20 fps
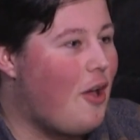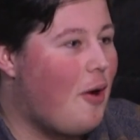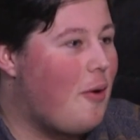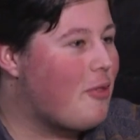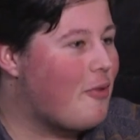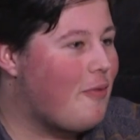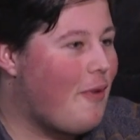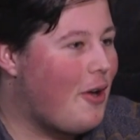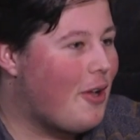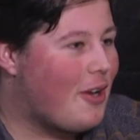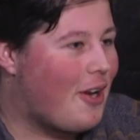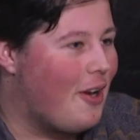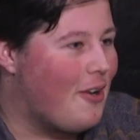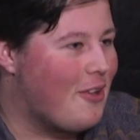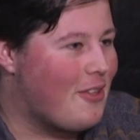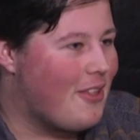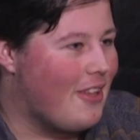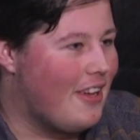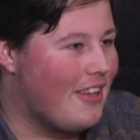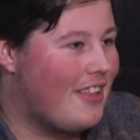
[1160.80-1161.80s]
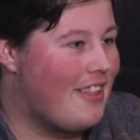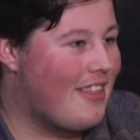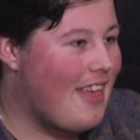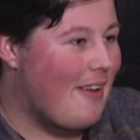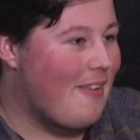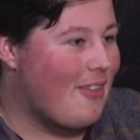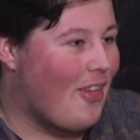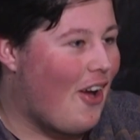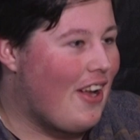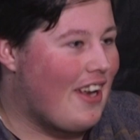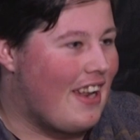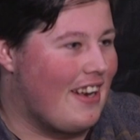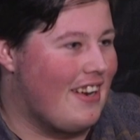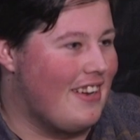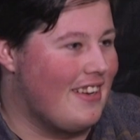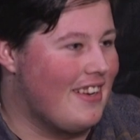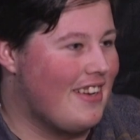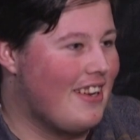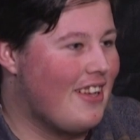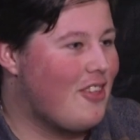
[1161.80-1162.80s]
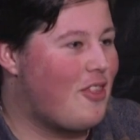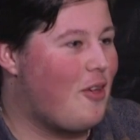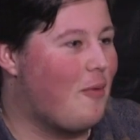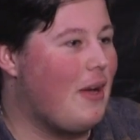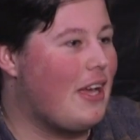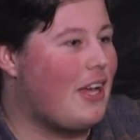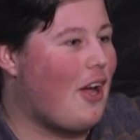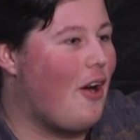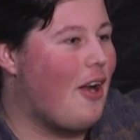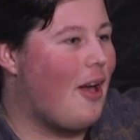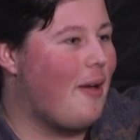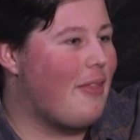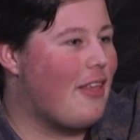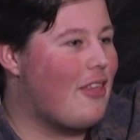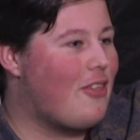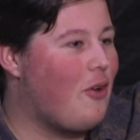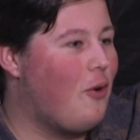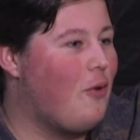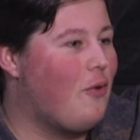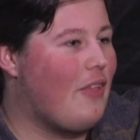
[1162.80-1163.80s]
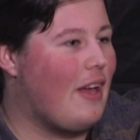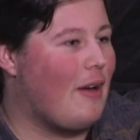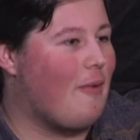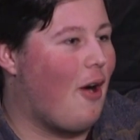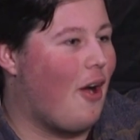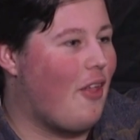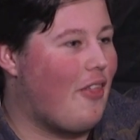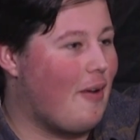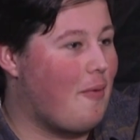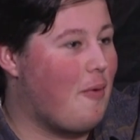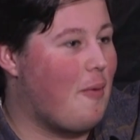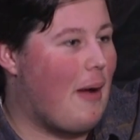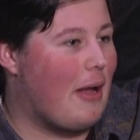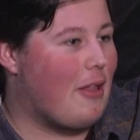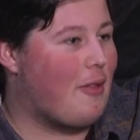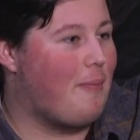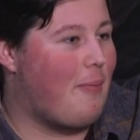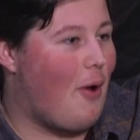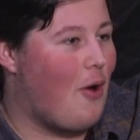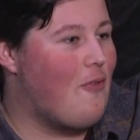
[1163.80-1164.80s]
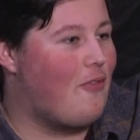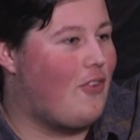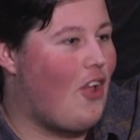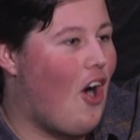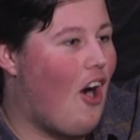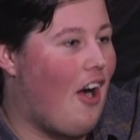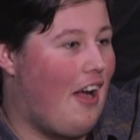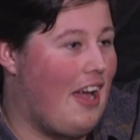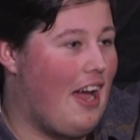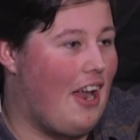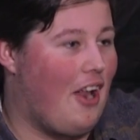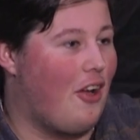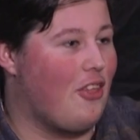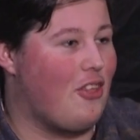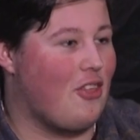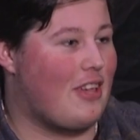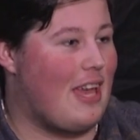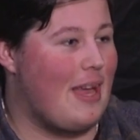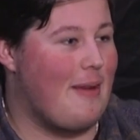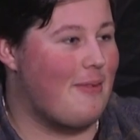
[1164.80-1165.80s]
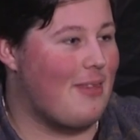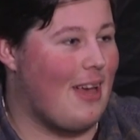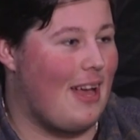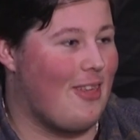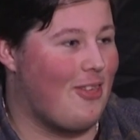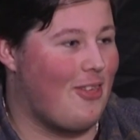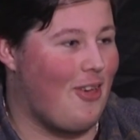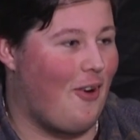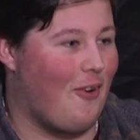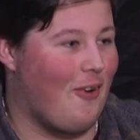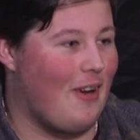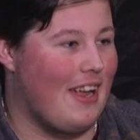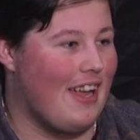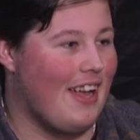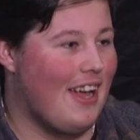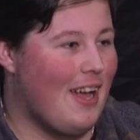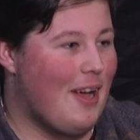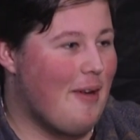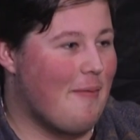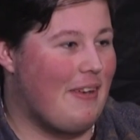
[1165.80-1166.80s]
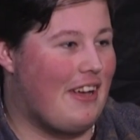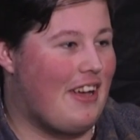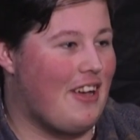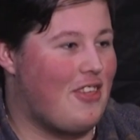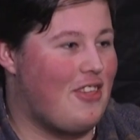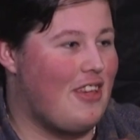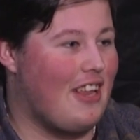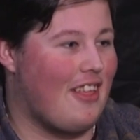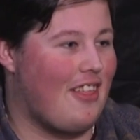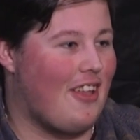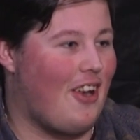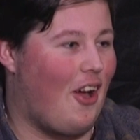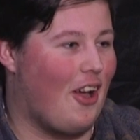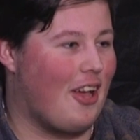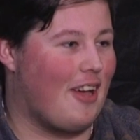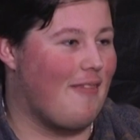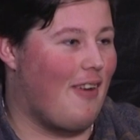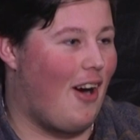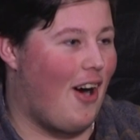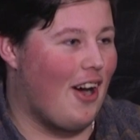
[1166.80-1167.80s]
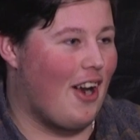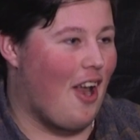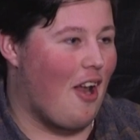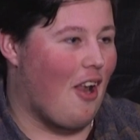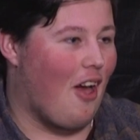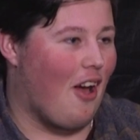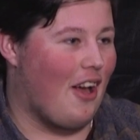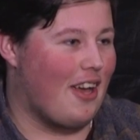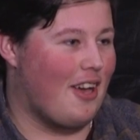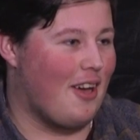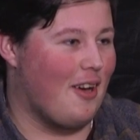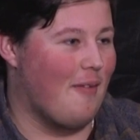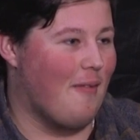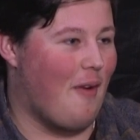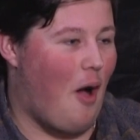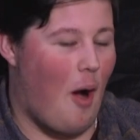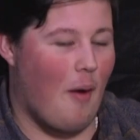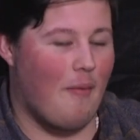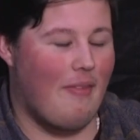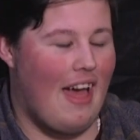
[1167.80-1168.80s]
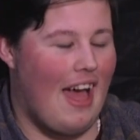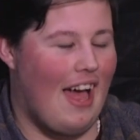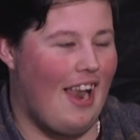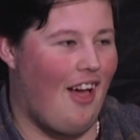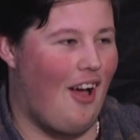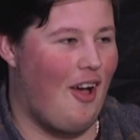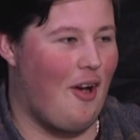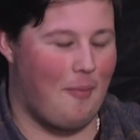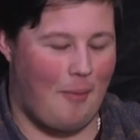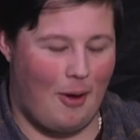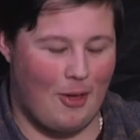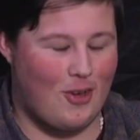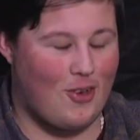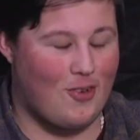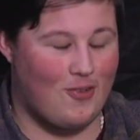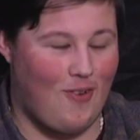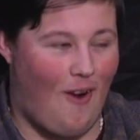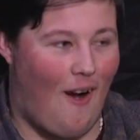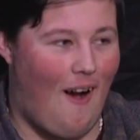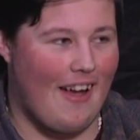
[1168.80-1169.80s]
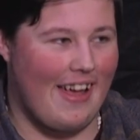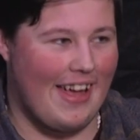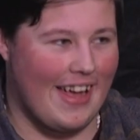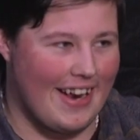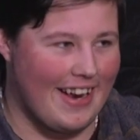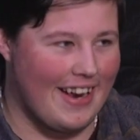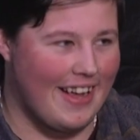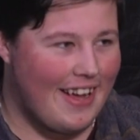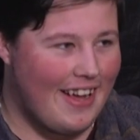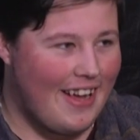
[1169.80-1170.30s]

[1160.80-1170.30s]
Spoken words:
She didn't know it was a roller coaster, the same as I didn't. So we're going up this tall thing where I think we're about to both die, and I just keep saying sorry because she doesn't like him, I don't like him. I'm there like almost crying,